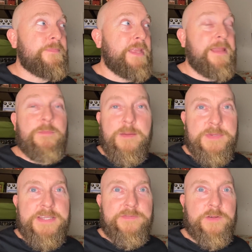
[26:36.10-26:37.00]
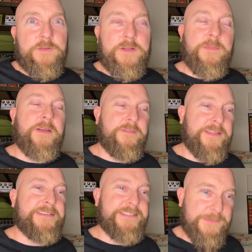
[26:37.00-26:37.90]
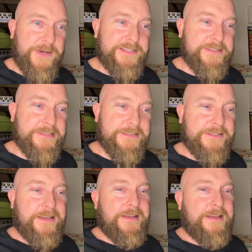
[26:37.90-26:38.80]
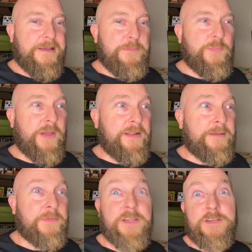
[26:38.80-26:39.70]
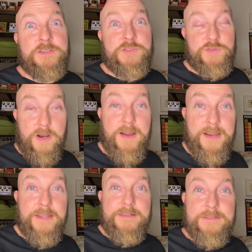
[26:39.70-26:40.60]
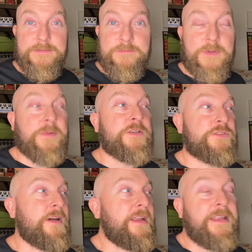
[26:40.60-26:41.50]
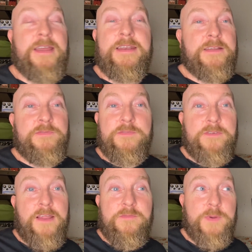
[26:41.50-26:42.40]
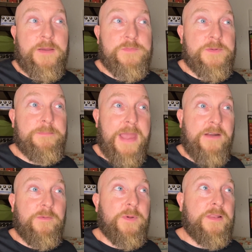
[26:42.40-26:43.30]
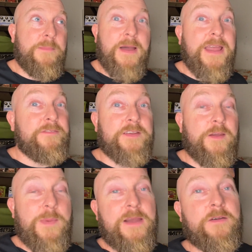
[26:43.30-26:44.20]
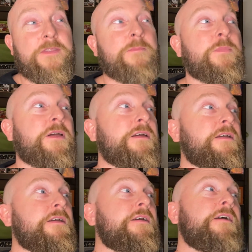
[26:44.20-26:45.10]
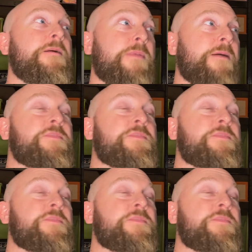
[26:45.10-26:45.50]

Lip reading: It might be difficult coming off the antidepressants, but I'm going to try. I'm going to try. And if life becomes unbearable, I might have to go back on them. But I'm